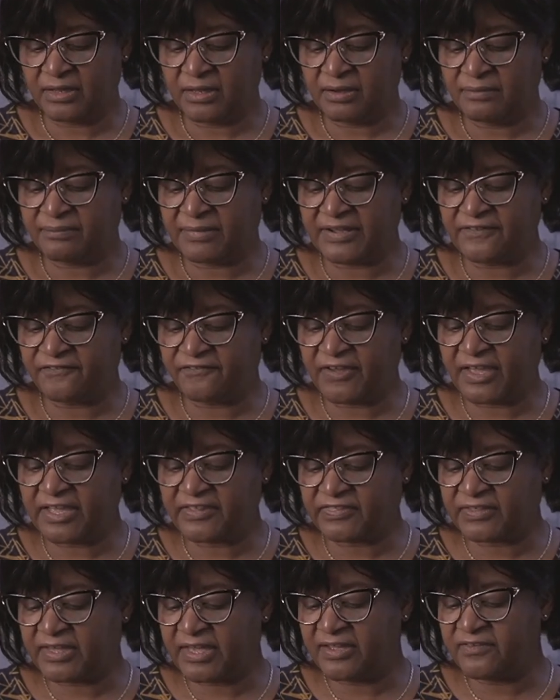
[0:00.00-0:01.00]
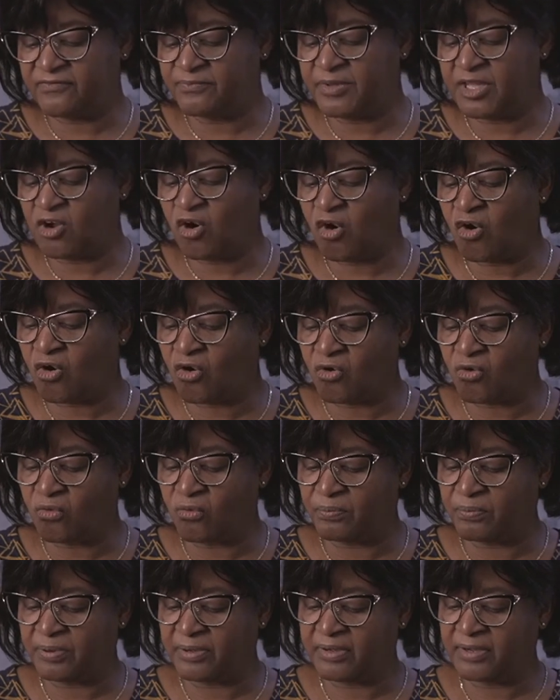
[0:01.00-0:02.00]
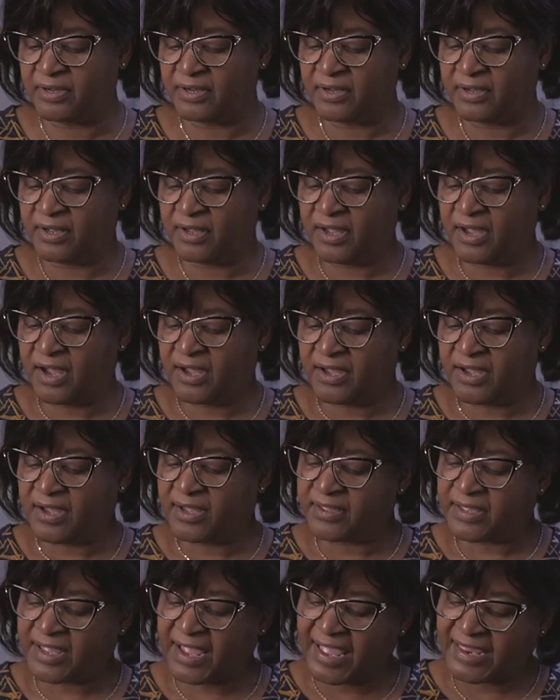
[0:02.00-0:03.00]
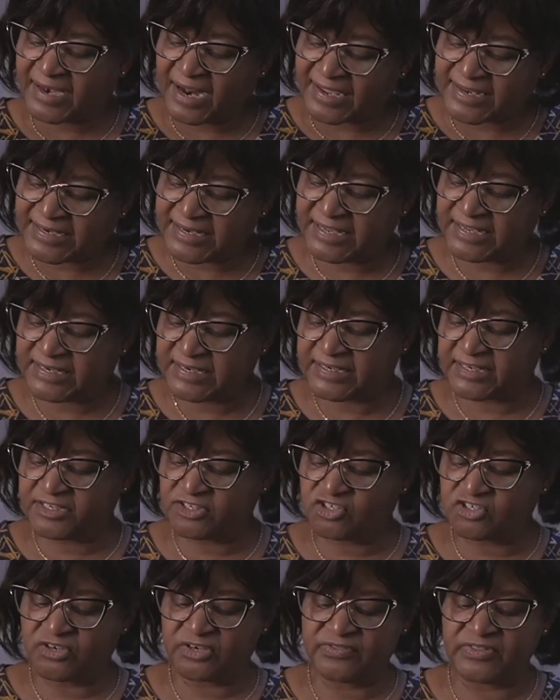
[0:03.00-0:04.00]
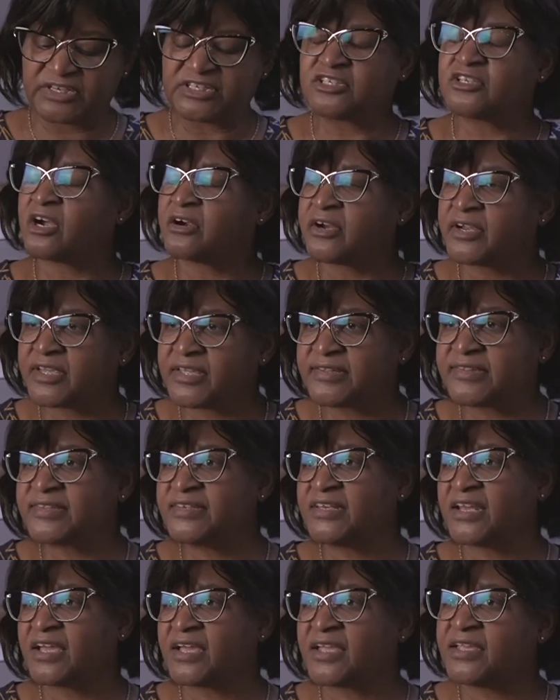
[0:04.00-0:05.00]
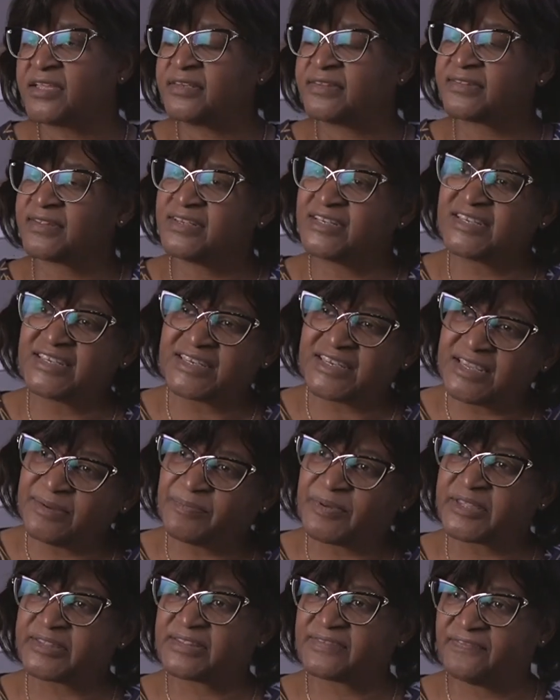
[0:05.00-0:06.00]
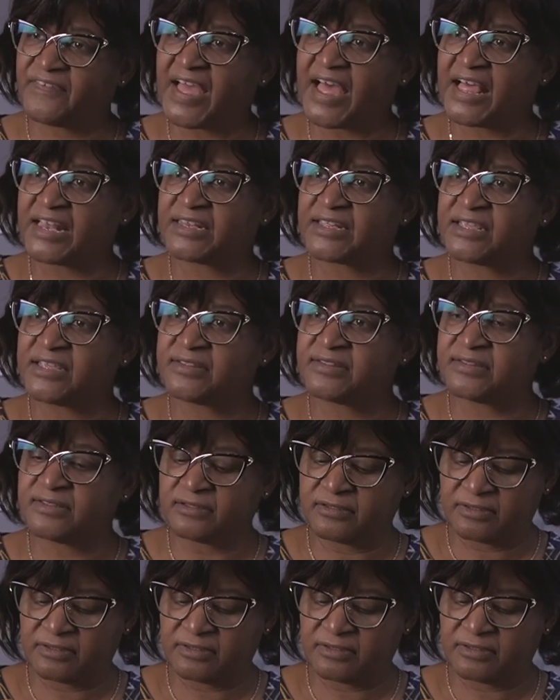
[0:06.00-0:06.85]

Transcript: My faith gave me hope, and I needed it during the darkest nights and deepest valleys.